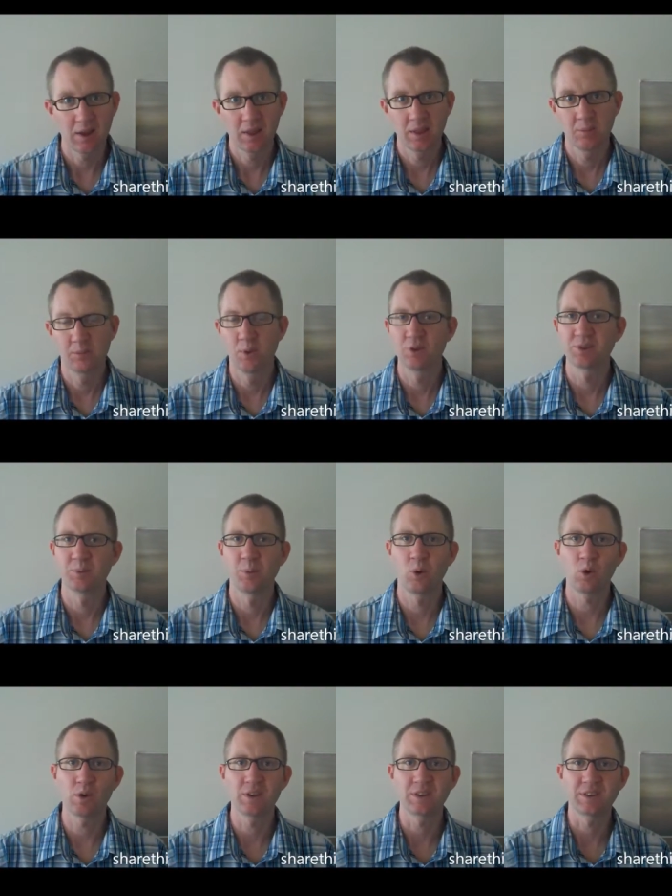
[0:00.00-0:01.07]
the most
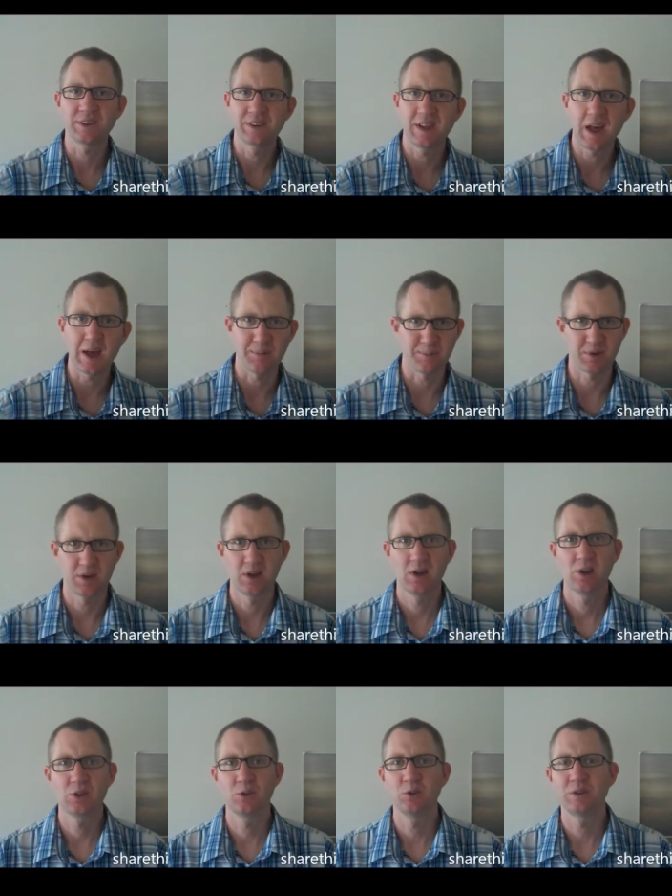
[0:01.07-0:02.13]
important step
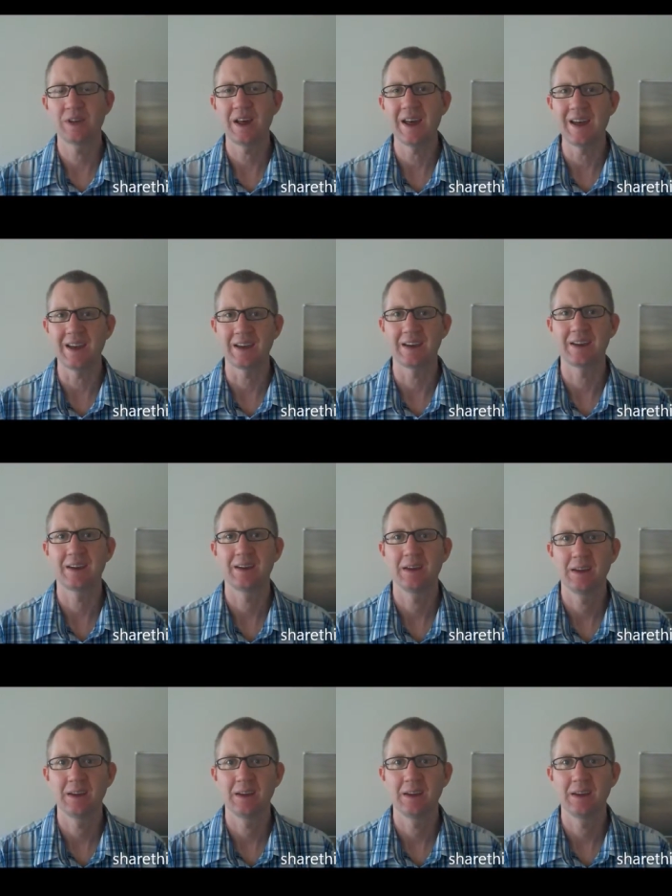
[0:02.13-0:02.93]
to take.